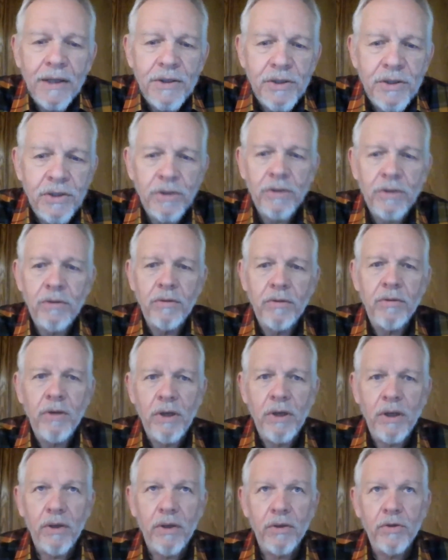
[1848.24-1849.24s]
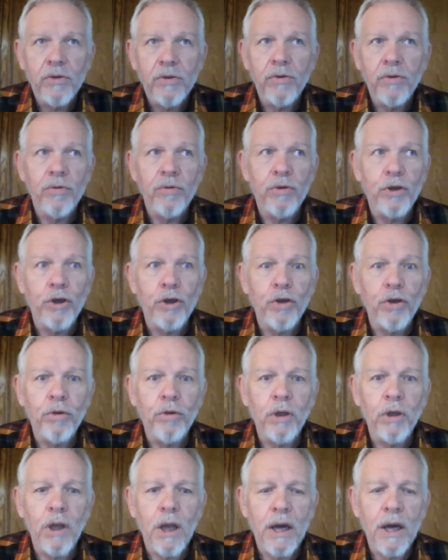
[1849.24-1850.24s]
to
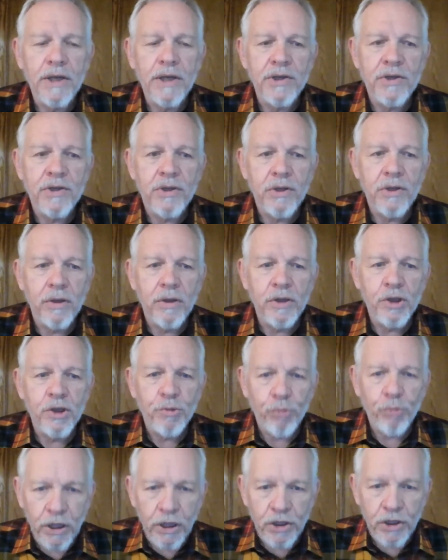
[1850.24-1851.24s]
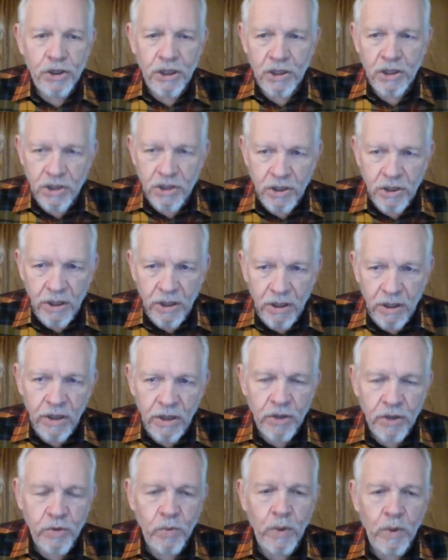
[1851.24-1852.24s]
utilize spreadsheets in
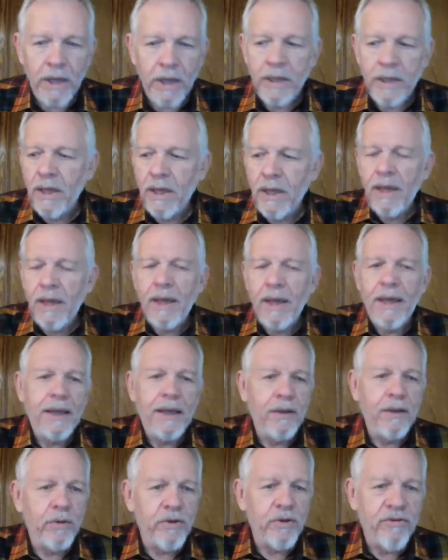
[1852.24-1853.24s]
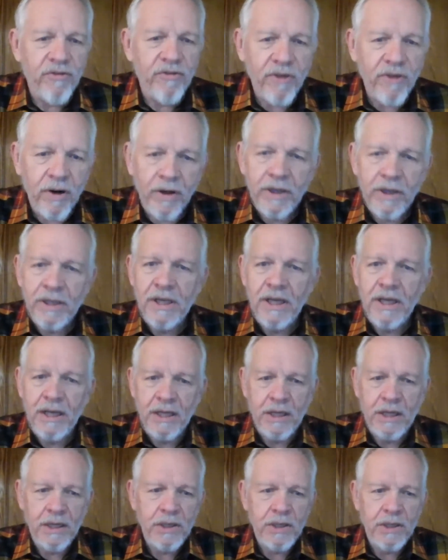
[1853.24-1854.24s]
this way, and it was very
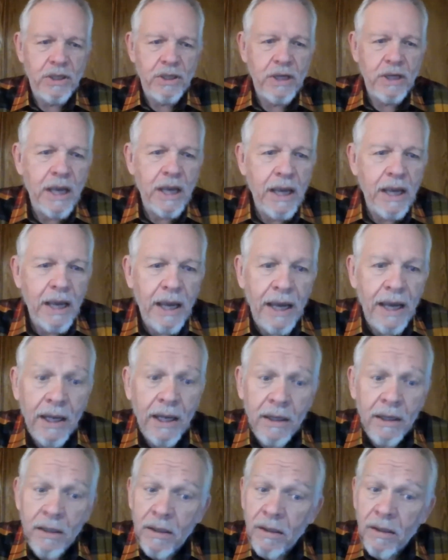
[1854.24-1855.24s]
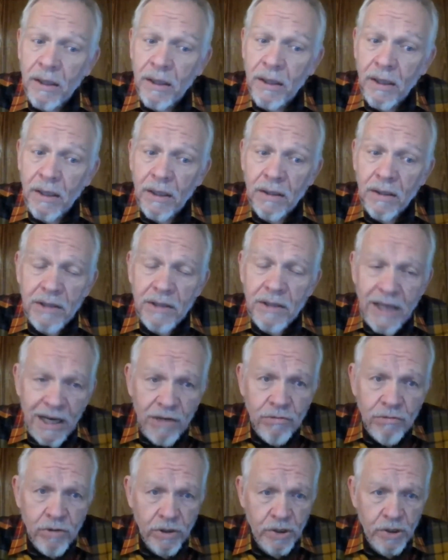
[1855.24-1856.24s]
tedious and
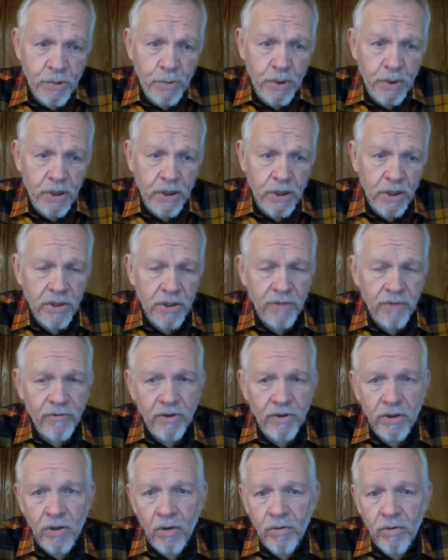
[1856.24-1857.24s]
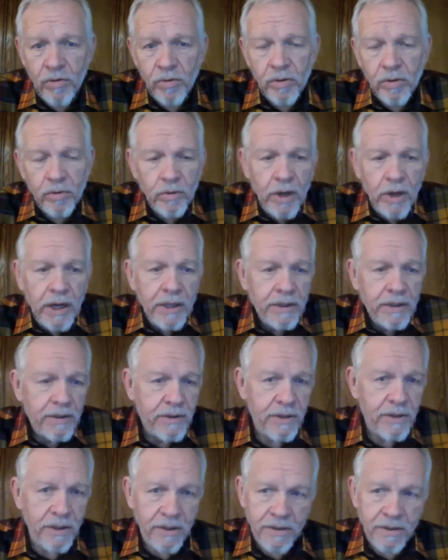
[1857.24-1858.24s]
dangerous, because if you don't do it right,
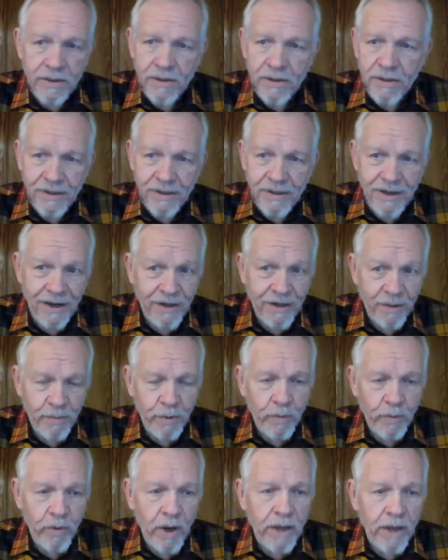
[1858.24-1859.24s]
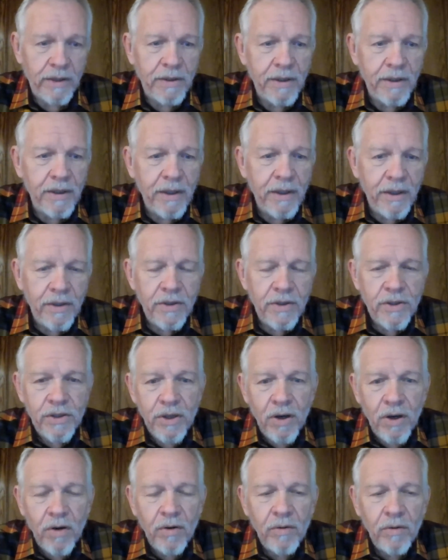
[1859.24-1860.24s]
it's not going to be right.
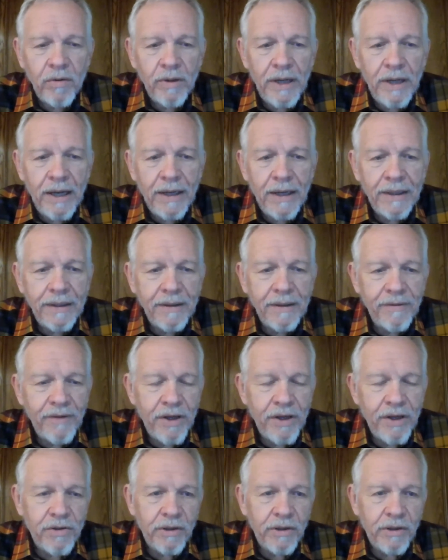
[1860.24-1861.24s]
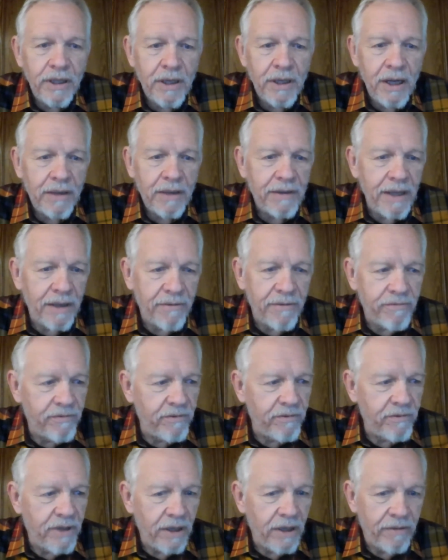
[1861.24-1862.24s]
So eventually he got
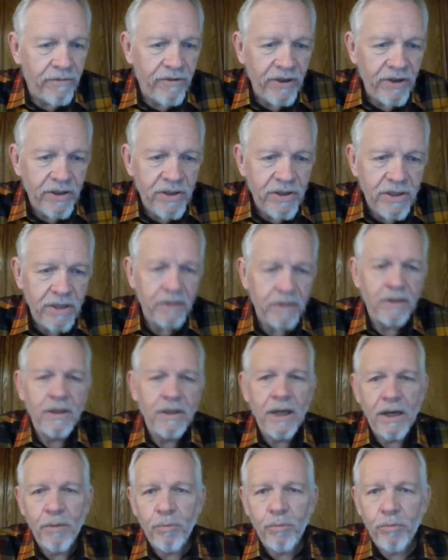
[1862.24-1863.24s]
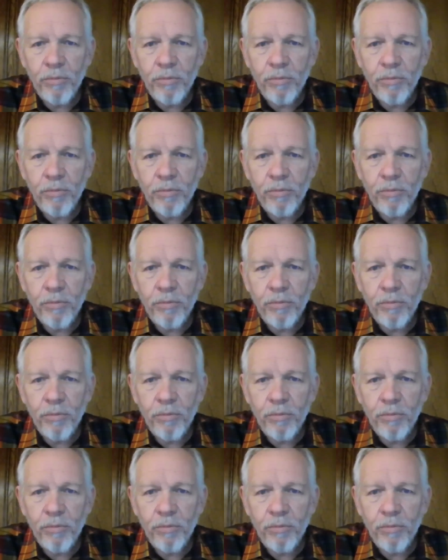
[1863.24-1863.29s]
fixed and got